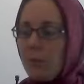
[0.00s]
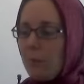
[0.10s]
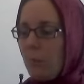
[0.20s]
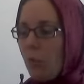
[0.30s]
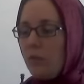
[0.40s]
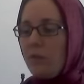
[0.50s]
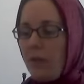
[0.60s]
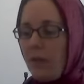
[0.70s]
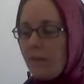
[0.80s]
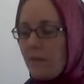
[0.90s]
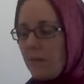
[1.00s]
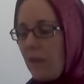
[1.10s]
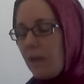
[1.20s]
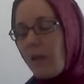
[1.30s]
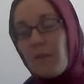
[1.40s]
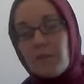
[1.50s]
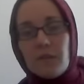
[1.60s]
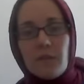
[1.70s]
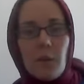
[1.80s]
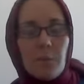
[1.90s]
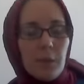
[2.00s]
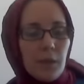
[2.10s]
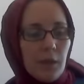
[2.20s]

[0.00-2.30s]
modern days, like after some